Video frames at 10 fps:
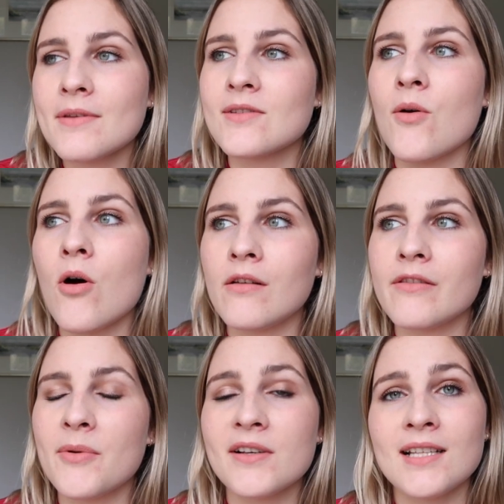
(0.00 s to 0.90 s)
so all
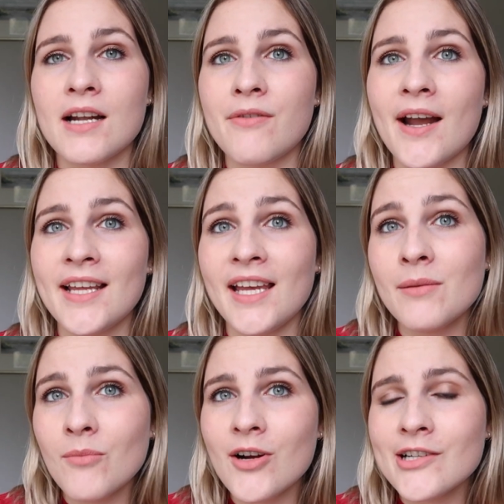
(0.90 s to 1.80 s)
of the books that I read
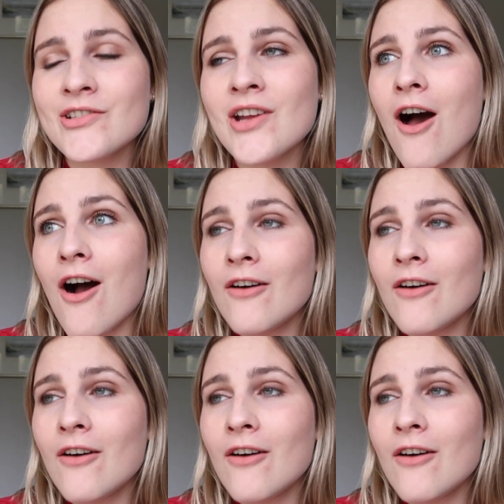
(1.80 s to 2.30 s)
in March.